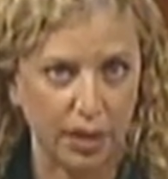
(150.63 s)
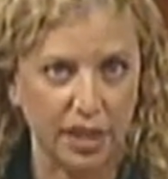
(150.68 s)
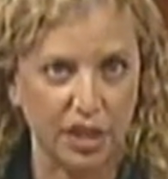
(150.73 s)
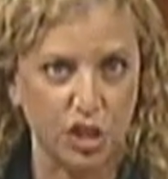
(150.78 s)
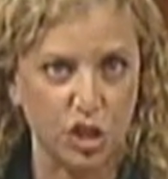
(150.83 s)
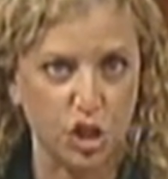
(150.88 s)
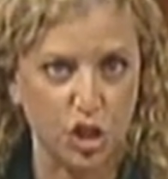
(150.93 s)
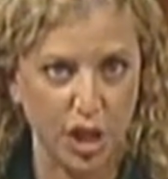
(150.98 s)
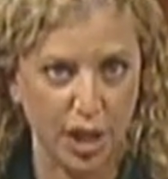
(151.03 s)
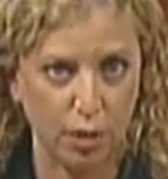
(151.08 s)

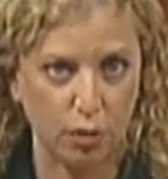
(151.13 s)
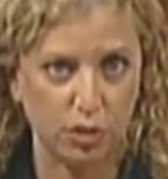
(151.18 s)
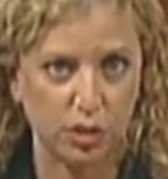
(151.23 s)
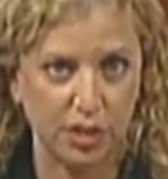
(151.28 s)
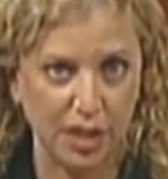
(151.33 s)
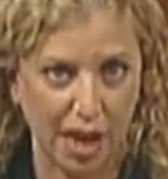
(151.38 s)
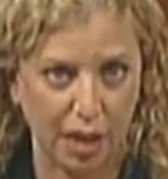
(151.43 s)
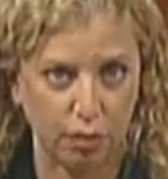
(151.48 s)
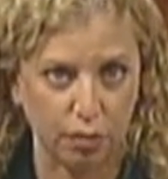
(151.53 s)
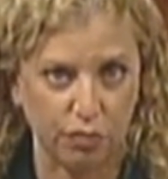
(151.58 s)
in shared
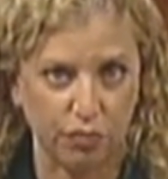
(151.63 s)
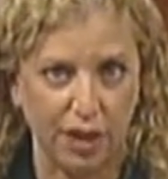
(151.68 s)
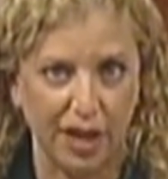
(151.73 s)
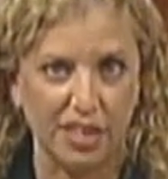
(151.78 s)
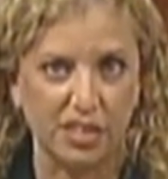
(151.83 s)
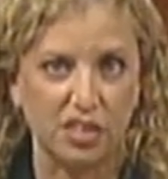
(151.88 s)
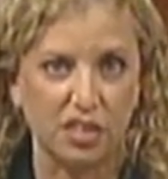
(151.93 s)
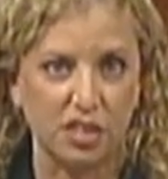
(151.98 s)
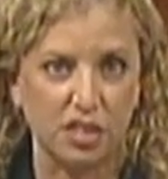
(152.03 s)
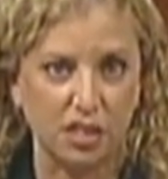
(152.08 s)

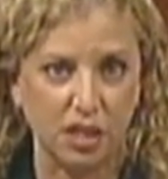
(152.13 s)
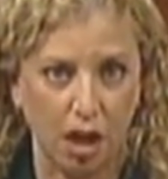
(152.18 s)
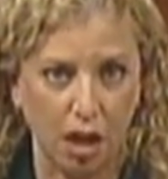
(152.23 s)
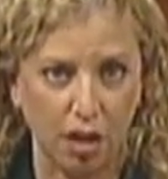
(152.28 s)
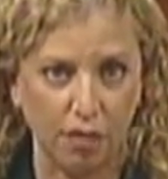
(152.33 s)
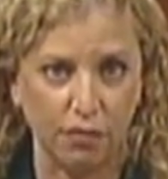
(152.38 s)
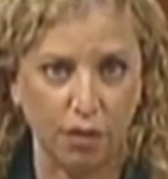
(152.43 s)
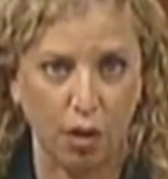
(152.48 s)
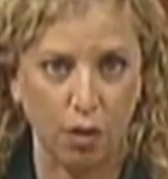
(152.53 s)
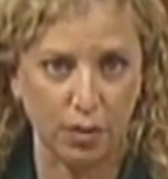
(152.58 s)
sacrifice to
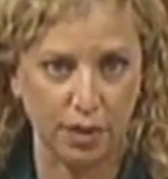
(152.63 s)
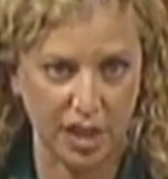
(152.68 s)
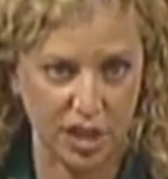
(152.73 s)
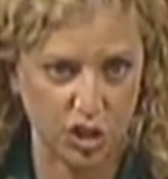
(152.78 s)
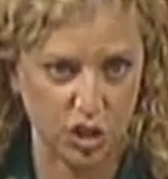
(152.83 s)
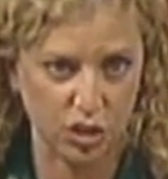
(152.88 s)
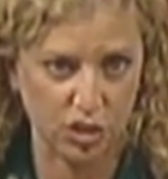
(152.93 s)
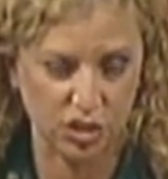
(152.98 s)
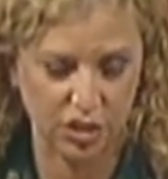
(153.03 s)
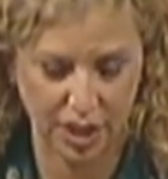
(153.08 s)
solve our
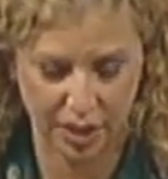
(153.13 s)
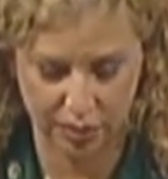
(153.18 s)
nation's